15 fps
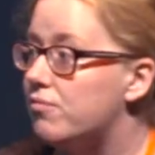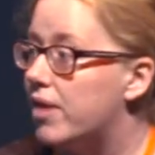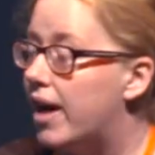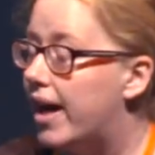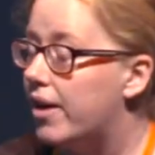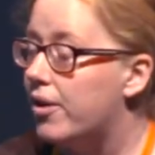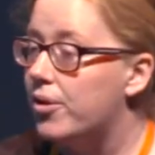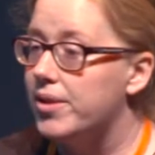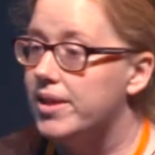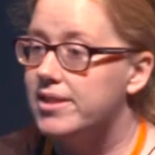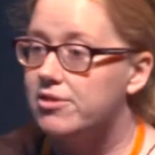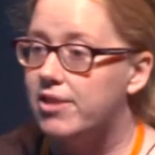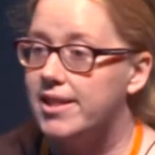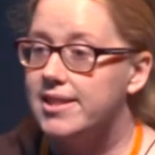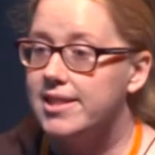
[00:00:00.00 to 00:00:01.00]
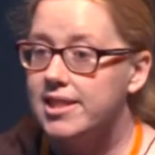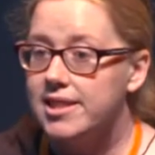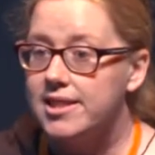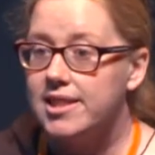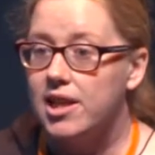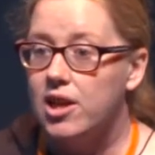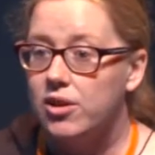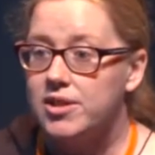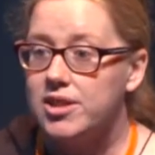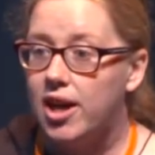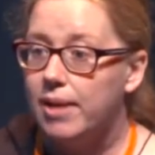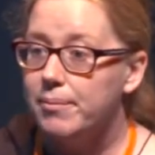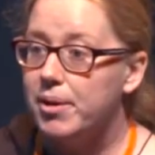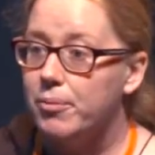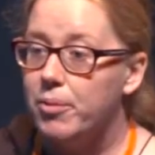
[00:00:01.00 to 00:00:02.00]
all these transitions in a long
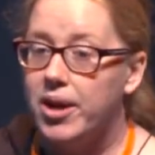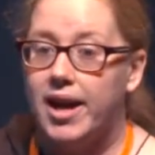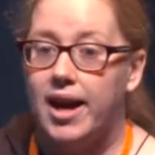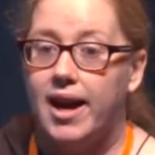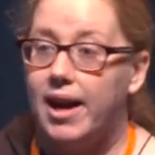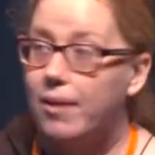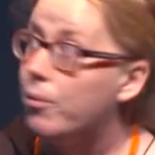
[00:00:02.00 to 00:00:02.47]
time can work out at